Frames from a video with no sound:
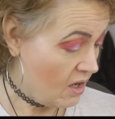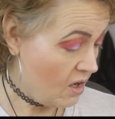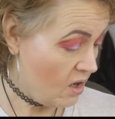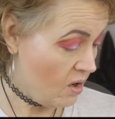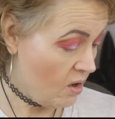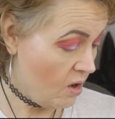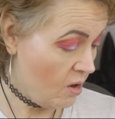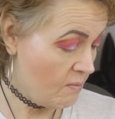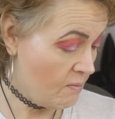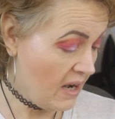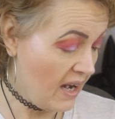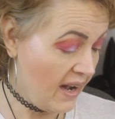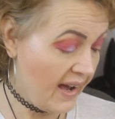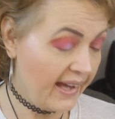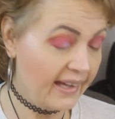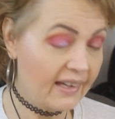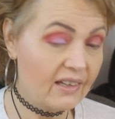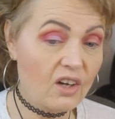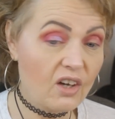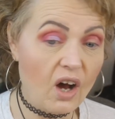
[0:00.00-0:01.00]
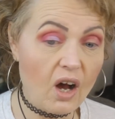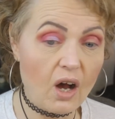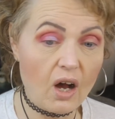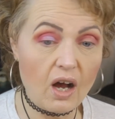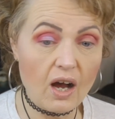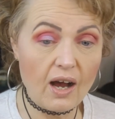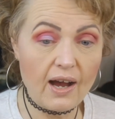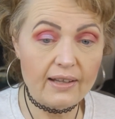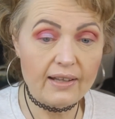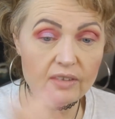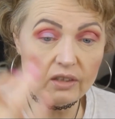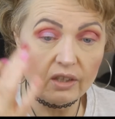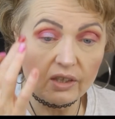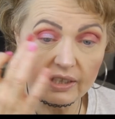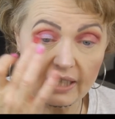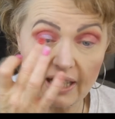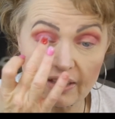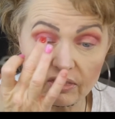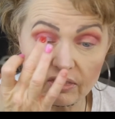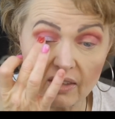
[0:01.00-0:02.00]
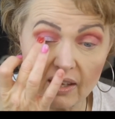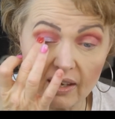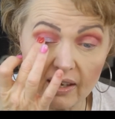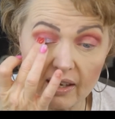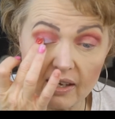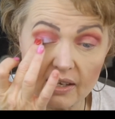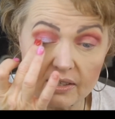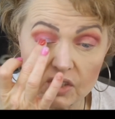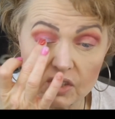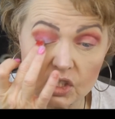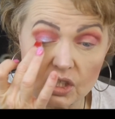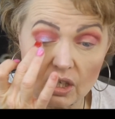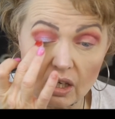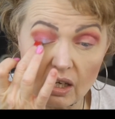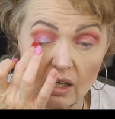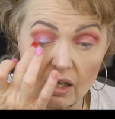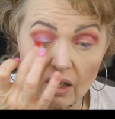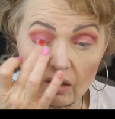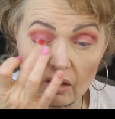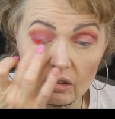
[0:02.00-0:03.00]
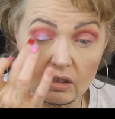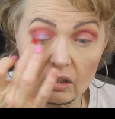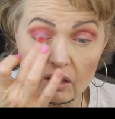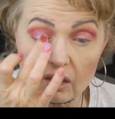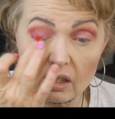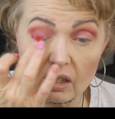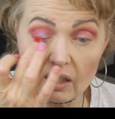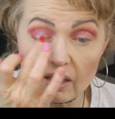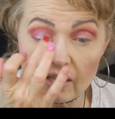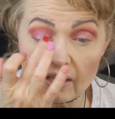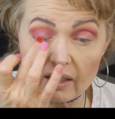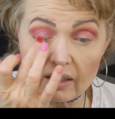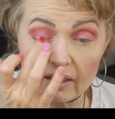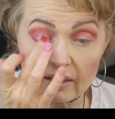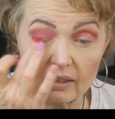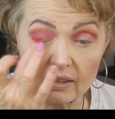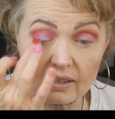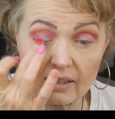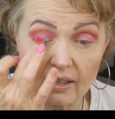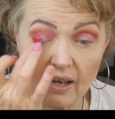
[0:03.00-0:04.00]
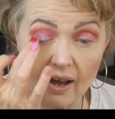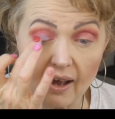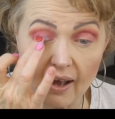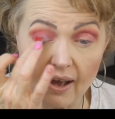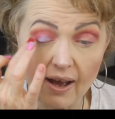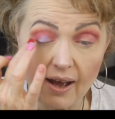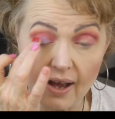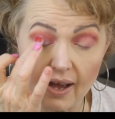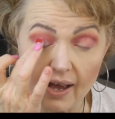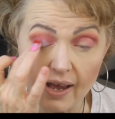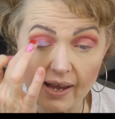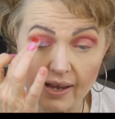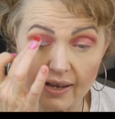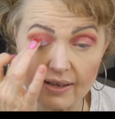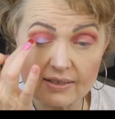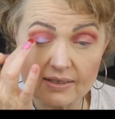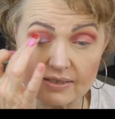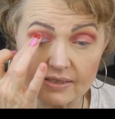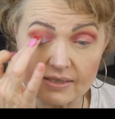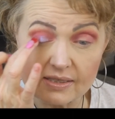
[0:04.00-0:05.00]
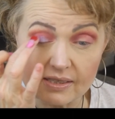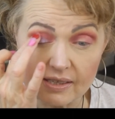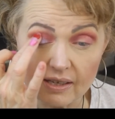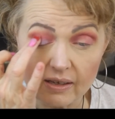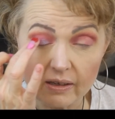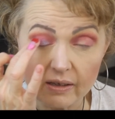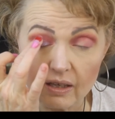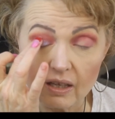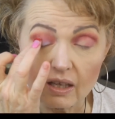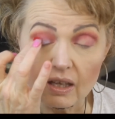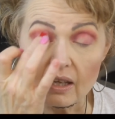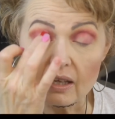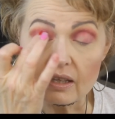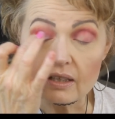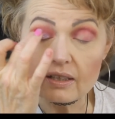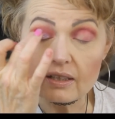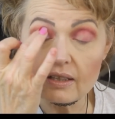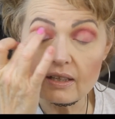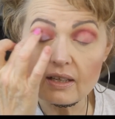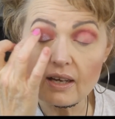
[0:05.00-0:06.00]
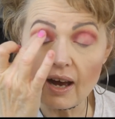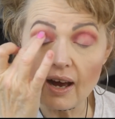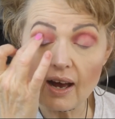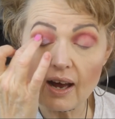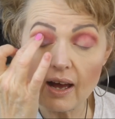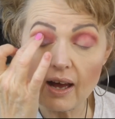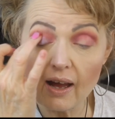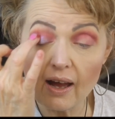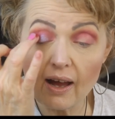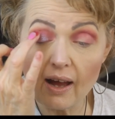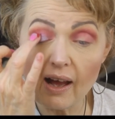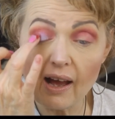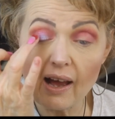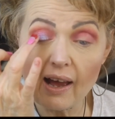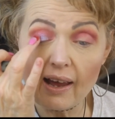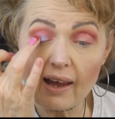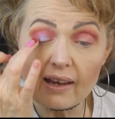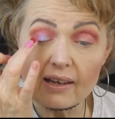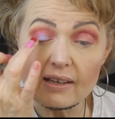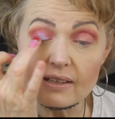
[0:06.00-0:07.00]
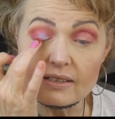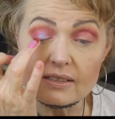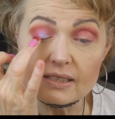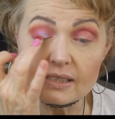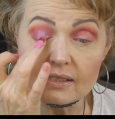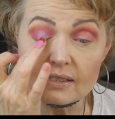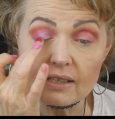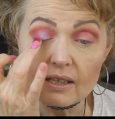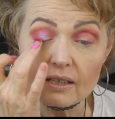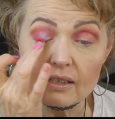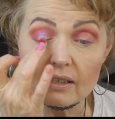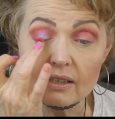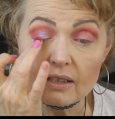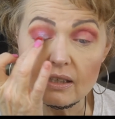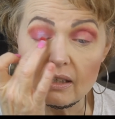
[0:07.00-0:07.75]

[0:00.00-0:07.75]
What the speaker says: Oh my God, look at this, y'all. Look, guys. Guys.